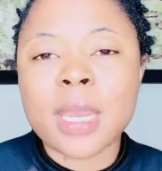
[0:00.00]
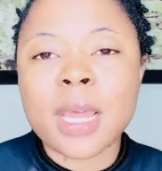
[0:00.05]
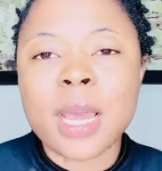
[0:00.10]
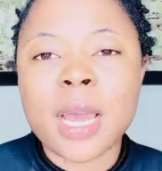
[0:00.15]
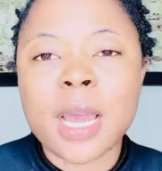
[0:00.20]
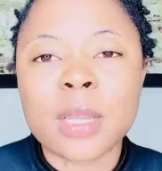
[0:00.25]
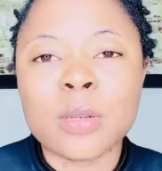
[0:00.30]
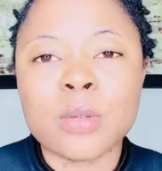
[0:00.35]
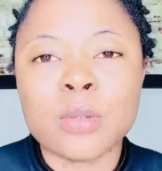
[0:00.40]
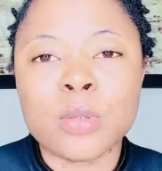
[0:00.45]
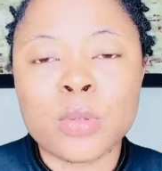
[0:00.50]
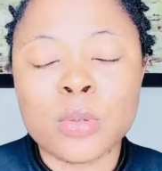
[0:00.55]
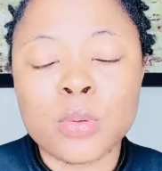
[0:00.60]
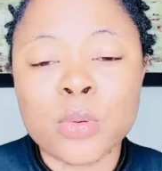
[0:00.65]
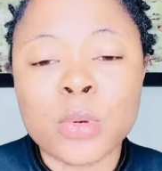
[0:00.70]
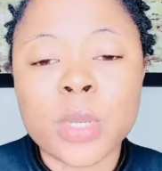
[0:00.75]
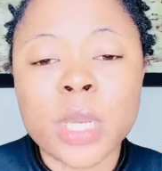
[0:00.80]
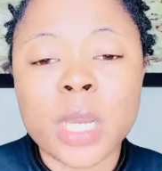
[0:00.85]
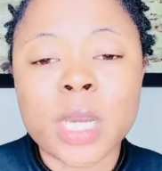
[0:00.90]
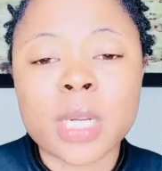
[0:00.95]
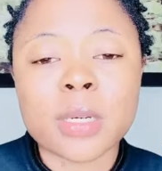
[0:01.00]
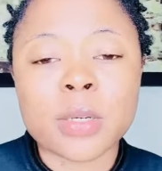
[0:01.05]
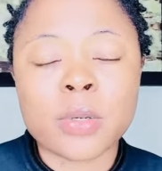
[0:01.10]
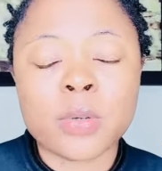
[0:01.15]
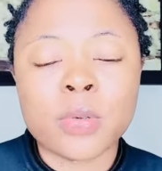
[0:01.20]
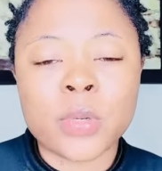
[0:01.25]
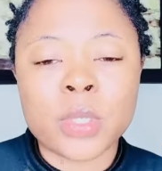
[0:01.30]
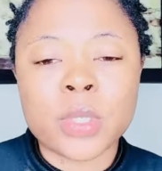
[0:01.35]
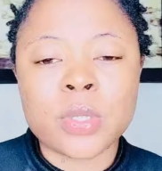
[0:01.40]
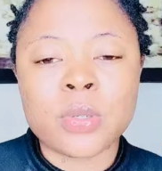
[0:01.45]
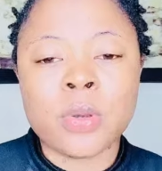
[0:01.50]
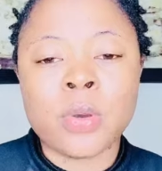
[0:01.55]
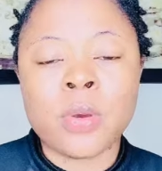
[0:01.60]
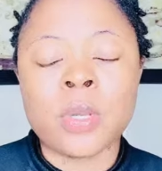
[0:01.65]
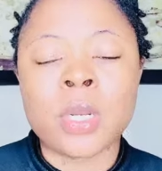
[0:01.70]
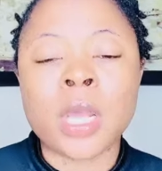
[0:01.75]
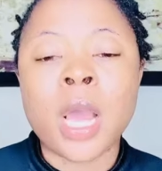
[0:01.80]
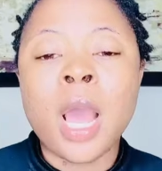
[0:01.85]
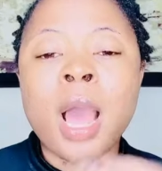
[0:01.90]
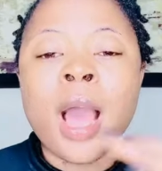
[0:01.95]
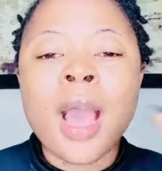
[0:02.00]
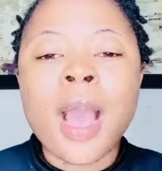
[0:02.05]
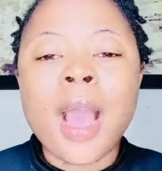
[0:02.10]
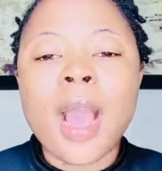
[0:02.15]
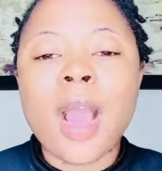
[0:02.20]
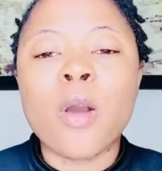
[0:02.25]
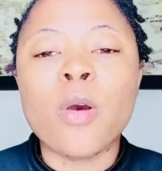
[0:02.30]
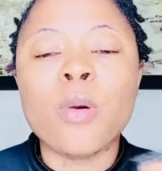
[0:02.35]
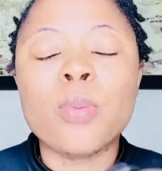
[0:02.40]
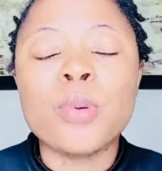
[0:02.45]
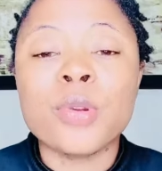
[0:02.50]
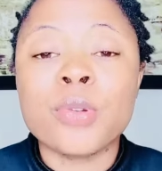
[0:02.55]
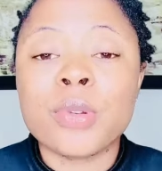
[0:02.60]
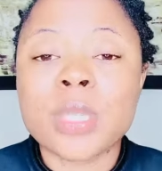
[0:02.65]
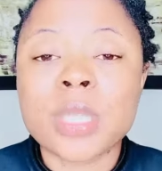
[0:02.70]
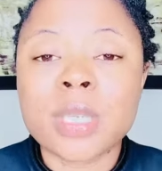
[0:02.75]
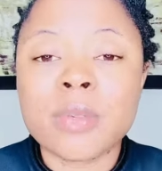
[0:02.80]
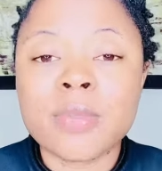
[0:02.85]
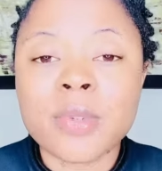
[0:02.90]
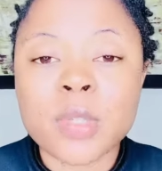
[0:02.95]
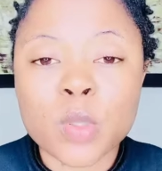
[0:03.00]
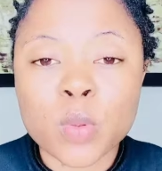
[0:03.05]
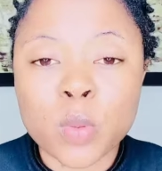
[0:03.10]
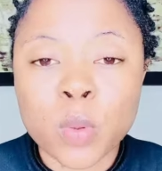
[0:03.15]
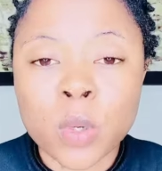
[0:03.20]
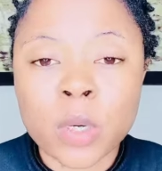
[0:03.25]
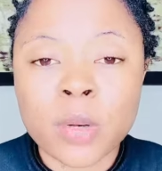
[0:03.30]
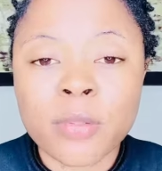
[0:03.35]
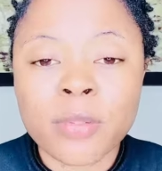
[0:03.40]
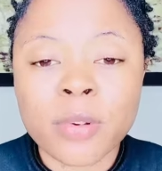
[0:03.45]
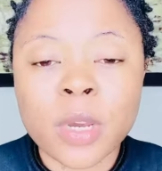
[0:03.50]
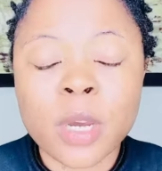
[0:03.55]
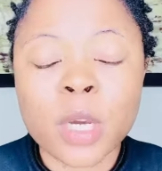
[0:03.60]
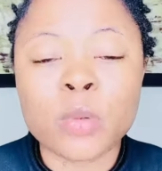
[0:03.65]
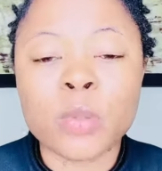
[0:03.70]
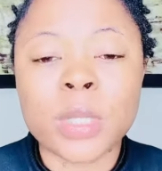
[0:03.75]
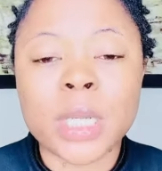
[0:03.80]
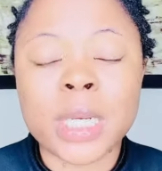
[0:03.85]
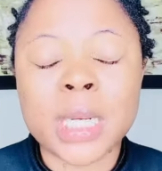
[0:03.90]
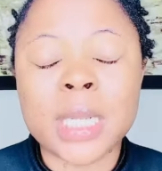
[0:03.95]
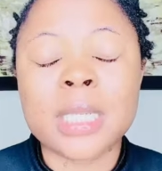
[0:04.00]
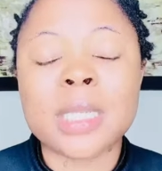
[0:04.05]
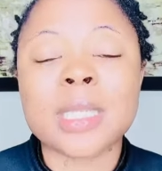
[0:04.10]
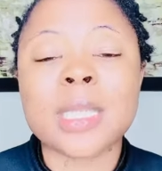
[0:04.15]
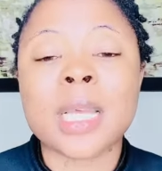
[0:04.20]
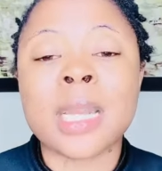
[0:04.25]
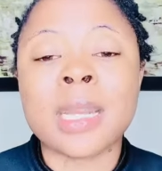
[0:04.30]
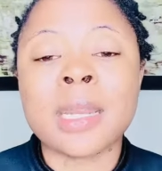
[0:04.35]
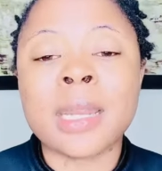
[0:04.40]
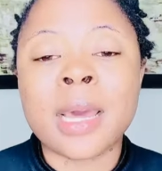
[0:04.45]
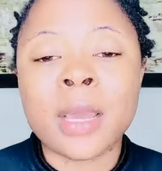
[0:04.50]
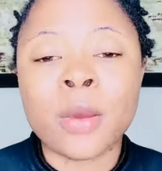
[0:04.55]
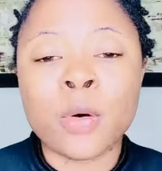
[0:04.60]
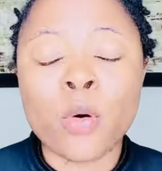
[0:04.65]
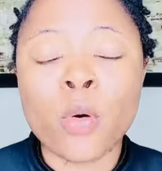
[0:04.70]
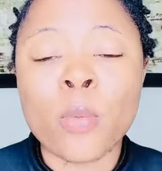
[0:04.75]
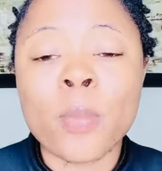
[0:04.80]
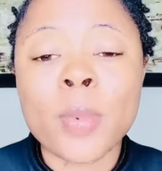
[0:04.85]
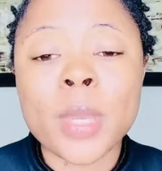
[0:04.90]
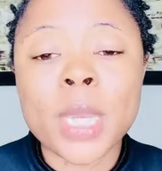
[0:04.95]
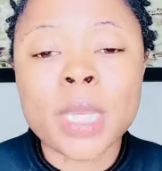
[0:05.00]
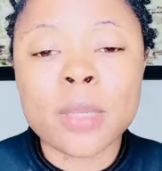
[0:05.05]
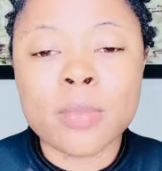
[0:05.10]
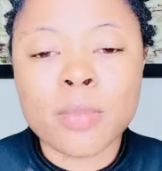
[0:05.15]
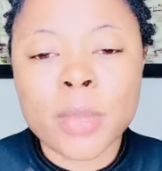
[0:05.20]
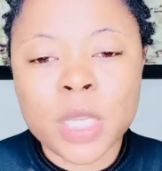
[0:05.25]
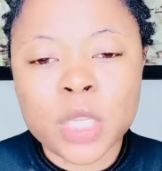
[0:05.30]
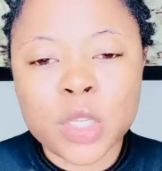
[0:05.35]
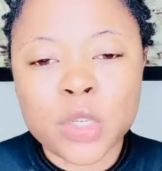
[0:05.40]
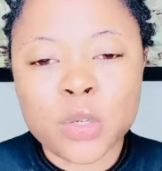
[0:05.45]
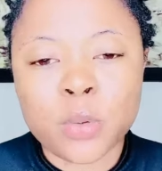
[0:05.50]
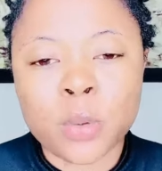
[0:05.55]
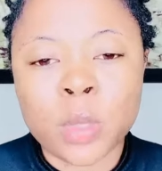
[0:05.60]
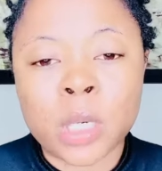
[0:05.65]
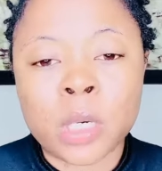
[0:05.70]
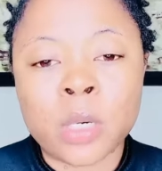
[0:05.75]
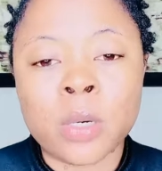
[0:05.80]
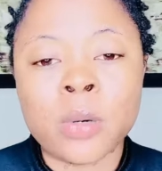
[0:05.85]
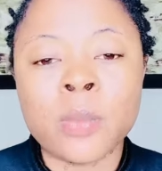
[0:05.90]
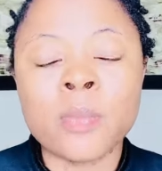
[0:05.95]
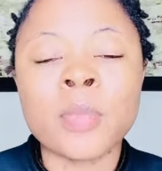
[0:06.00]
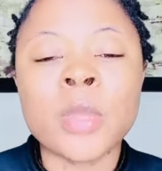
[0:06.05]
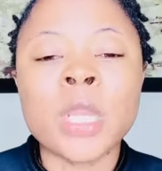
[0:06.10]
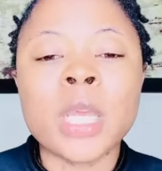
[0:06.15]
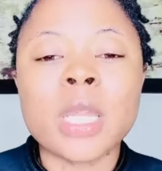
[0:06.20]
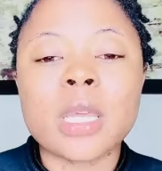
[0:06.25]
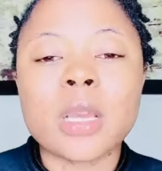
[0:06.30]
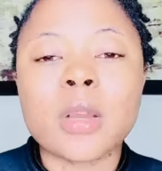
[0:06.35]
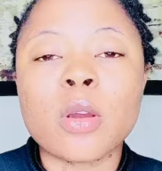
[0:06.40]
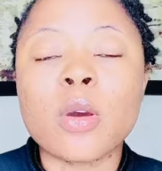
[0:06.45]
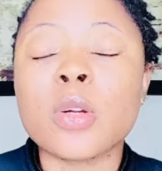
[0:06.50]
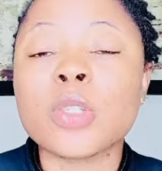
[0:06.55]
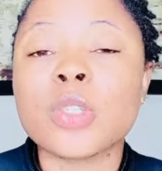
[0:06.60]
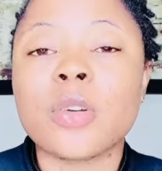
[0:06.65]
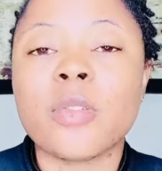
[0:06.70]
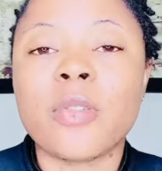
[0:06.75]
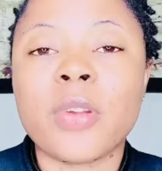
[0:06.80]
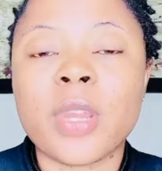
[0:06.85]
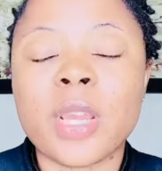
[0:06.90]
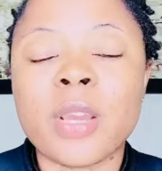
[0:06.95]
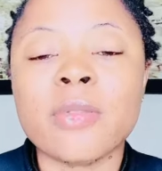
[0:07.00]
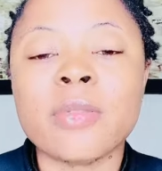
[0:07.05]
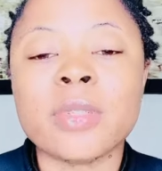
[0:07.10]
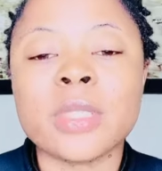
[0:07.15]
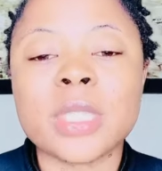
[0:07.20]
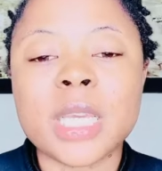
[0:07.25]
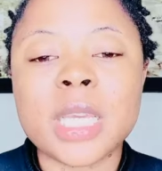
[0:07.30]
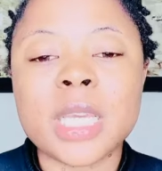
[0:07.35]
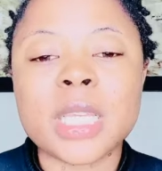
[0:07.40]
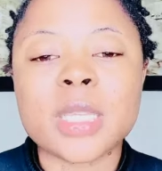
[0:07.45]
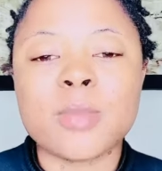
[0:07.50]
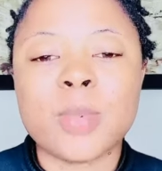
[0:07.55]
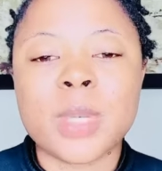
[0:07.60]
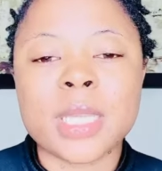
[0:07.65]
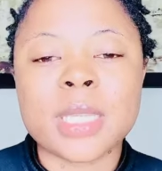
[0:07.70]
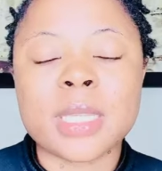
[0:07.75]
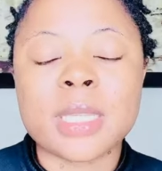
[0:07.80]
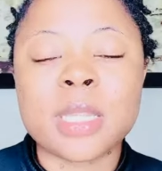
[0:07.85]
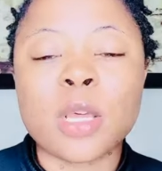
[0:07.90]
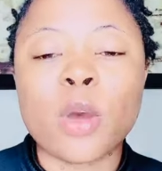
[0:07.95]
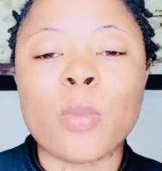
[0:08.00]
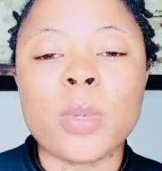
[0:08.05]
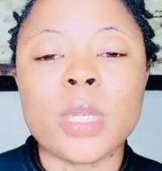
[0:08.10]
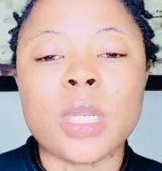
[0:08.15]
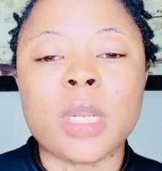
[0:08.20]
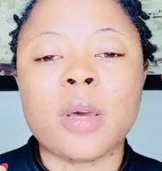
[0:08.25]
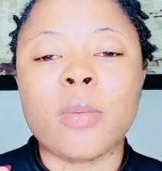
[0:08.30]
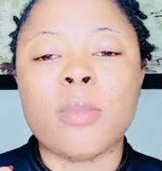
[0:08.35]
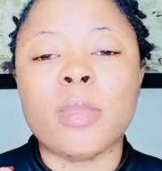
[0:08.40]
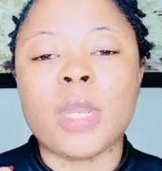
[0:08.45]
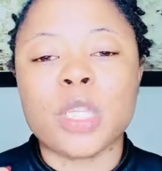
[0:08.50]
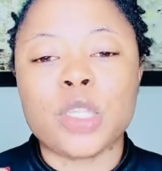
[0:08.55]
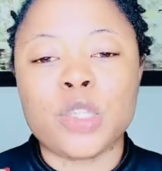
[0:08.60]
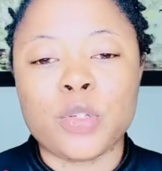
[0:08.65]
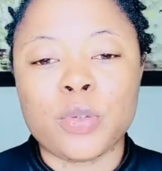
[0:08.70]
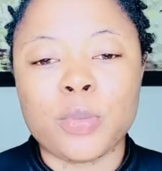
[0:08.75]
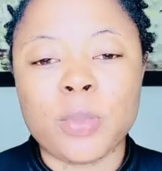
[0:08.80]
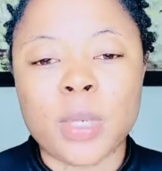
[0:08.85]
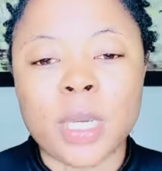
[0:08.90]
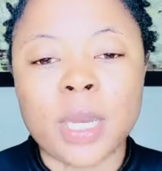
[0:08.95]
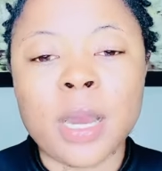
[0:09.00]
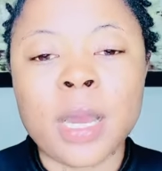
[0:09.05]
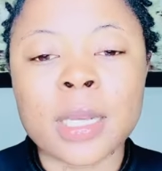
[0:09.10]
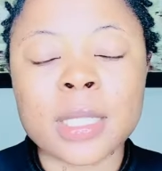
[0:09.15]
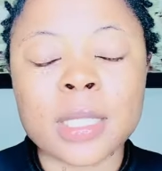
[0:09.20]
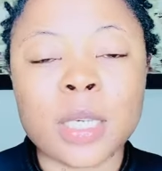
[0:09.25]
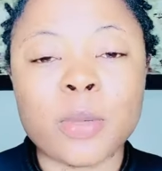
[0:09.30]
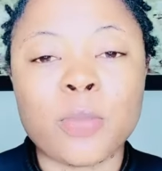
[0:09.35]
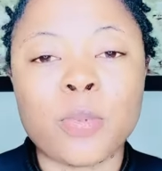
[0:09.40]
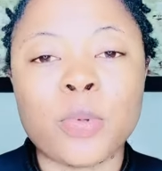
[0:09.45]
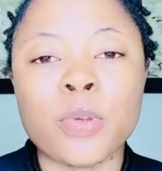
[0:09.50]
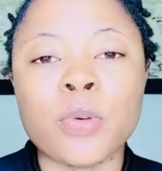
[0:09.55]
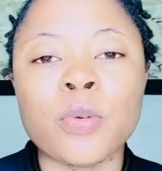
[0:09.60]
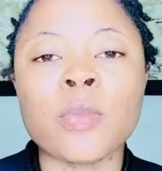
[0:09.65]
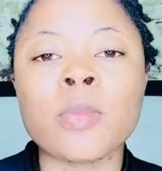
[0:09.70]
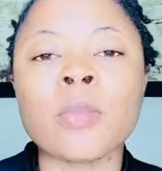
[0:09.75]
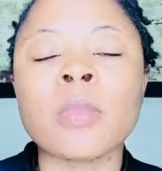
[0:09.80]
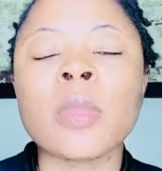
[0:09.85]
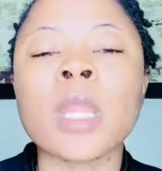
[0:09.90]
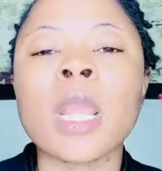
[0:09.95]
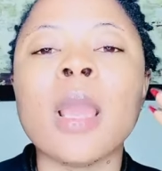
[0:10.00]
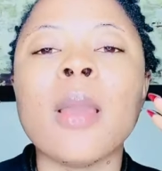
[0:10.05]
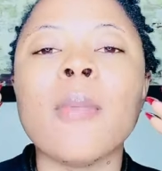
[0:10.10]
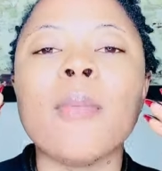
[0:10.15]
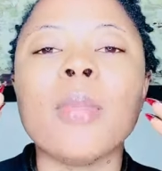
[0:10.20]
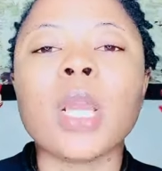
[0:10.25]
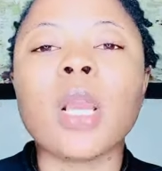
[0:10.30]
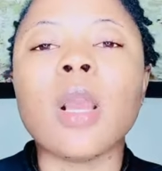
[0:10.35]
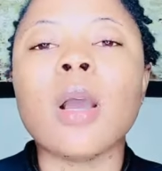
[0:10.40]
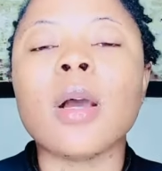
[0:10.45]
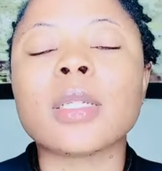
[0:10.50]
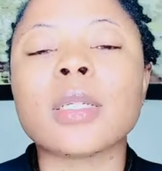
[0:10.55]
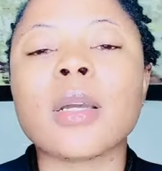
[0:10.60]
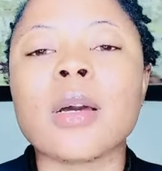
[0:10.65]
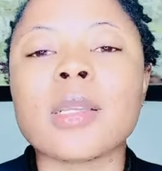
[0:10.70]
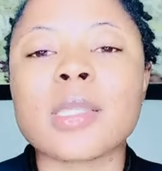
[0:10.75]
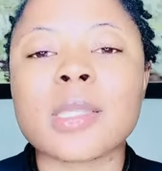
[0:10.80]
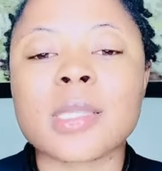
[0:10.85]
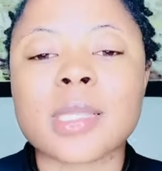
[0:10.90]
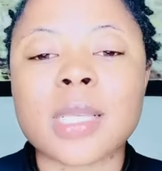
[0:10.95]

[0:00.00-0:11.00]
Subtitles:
Hallelujah. Glory to God. I hope you received this word of God with gladness, and I hope it met you well. The court of heaven is blessed. Now may the Lord bless you. May God keep you. May God cause his